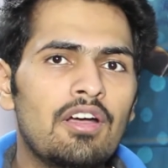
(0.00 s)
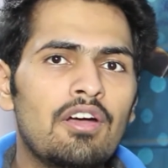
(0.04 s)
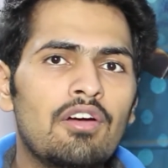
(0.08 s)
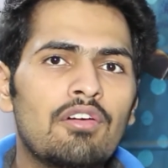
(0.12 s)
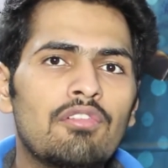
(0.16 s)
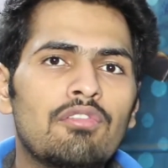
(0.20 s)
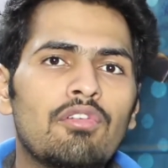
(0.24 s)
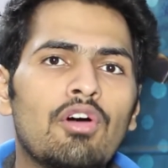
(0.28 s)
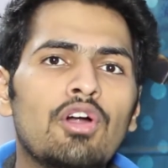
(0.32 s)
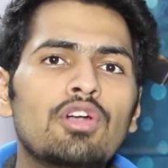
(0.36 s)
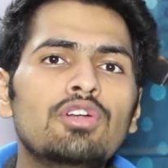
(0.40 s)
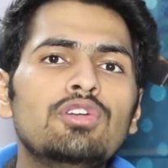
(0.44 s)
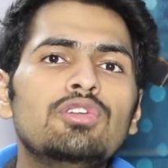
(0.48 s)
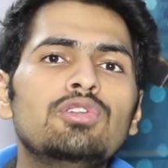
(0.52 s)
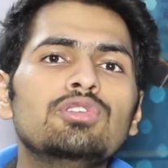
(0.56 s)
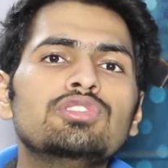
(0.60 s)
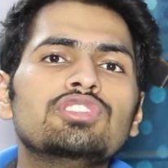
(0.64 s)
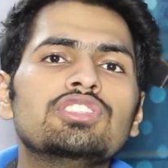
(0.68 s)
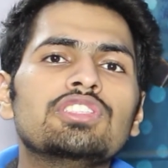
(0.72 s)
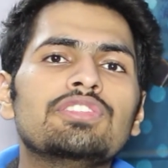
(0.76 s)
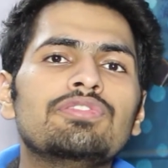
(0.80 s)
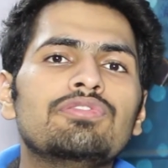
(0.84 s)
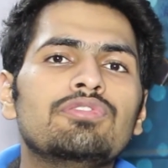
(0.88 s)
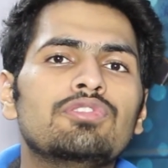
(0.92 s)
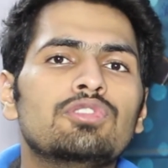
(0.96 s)
want to
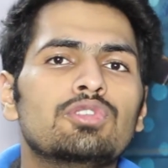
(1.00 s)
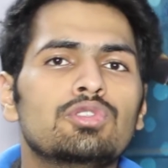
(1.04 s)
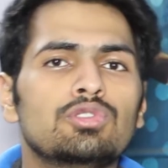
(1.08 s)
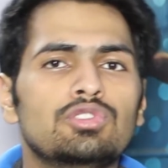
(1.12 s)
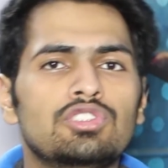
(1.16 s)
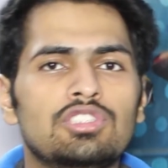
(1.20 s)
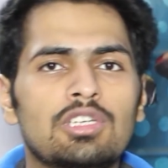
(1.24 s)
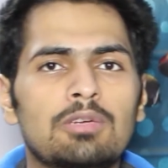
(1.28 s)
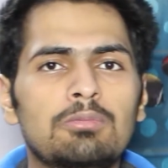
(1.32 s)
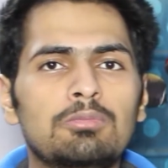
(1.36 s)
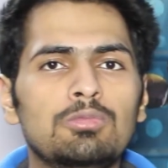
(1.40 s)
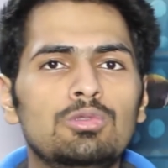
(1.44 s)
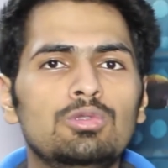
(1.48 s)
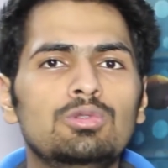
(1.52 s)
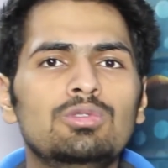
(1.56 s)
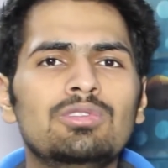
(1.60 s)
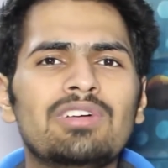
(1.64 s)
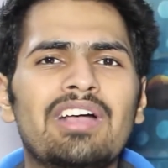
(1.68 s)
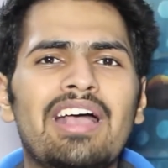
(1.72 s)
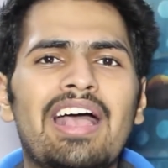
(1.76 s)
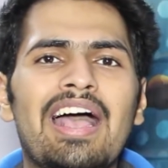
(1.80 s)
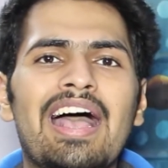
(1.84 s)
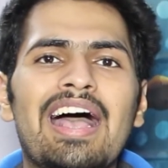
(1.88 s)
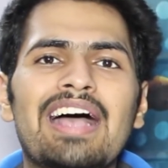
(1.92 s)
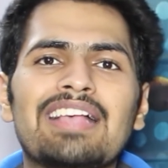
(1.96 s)
shift to Jammu
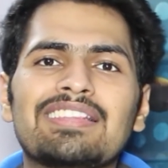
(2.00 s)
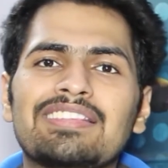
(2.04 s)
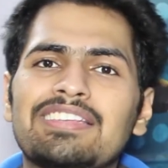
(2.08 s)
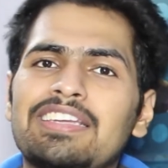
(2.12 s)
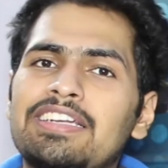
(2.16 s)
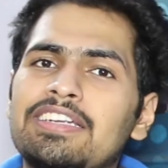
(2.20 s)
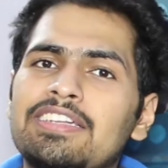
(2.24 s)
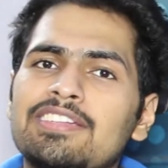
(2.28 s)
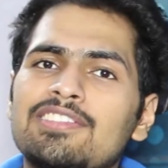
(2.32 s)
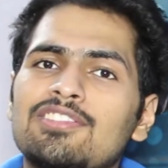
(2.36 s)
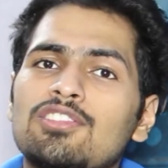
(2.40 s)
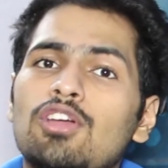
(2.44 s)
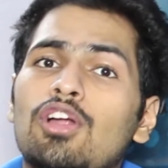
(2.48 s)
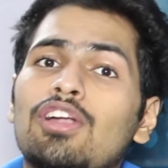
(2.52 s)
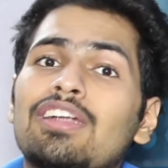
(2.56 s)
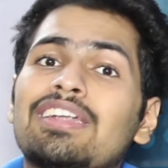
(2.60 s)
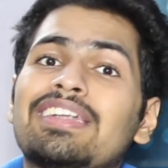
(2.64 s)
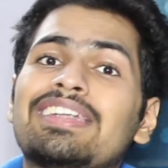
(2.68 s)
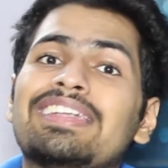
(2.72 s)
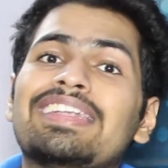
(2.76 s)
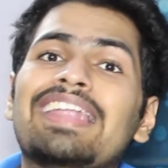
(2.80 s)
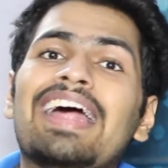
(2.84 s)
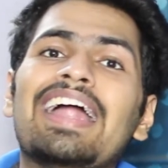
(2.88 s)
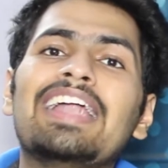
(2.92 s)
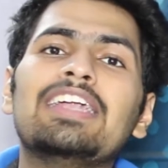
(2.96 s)
as it is
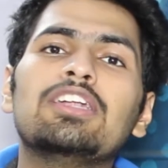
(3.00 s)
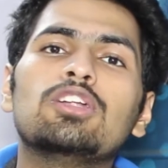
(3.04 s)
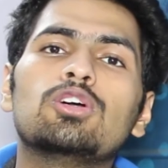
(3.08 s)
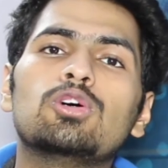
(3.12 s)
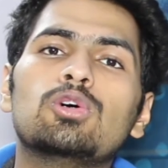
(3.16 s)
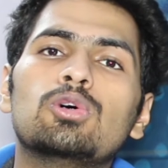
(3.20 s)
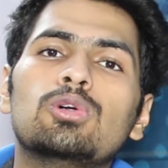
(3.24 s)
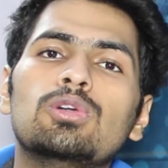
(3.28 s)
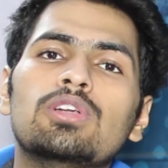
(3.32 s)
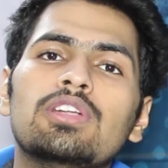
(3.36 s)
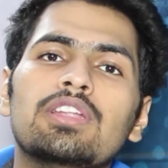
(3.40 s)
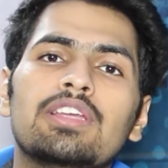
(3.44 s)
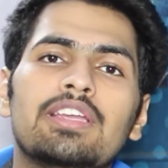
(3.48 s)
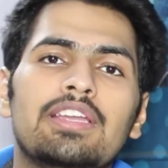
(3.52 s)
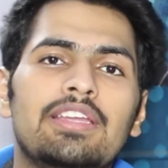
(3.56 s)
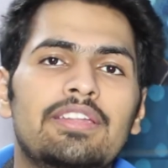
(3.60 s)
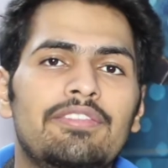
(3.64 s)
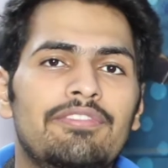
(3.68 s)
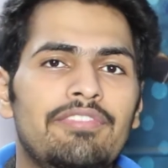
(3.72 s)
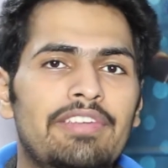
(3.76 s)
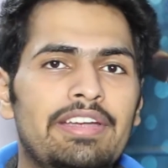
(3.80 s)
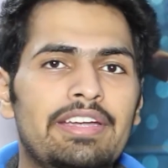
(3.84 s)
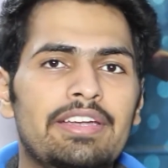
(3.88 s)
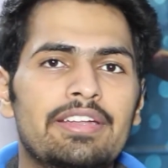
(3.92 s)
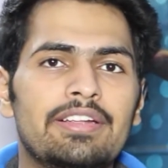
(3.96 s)
not that cold in
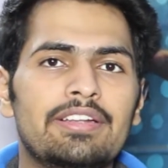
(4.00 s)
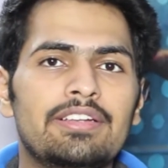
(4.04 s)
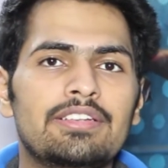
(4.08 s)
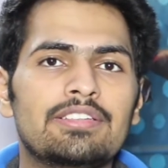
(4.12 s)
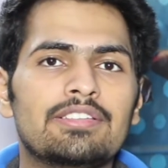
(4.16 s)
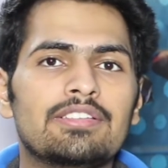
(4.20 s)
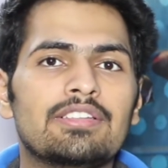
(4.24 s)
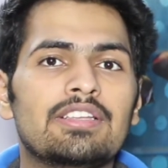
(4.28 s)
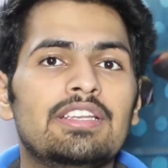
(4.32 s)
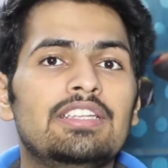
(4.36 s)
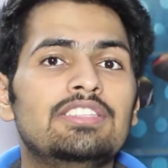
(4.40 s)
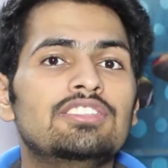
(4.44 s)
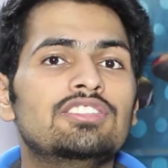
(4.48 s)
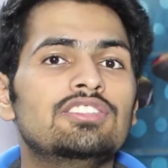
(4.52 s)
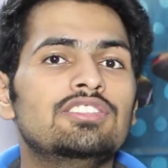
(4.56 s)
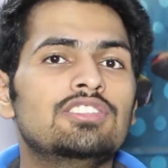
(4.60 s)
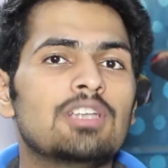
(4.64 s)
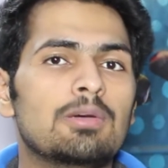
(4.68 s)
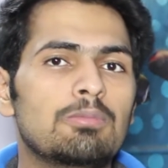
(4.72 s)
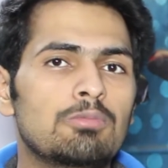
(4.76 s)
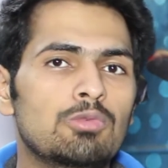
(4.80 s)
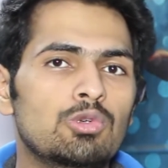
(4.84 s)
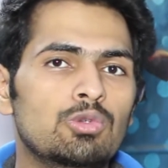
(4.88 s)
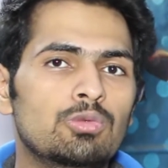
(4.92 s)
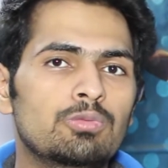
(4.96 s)
winters in
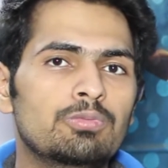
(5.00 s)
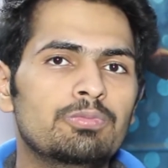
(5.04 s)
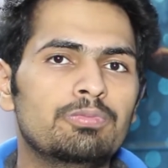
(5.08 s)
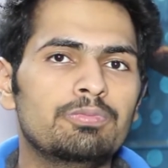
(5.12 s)
Jammu.